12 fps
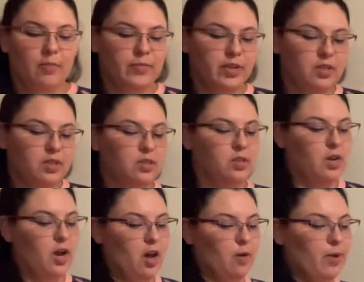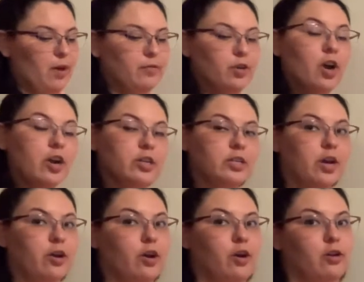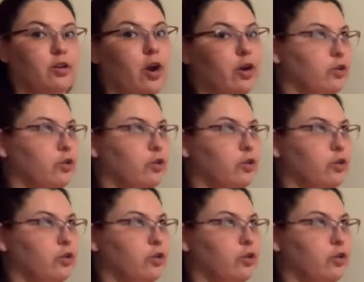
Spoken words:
This is going to help after heart attack or heart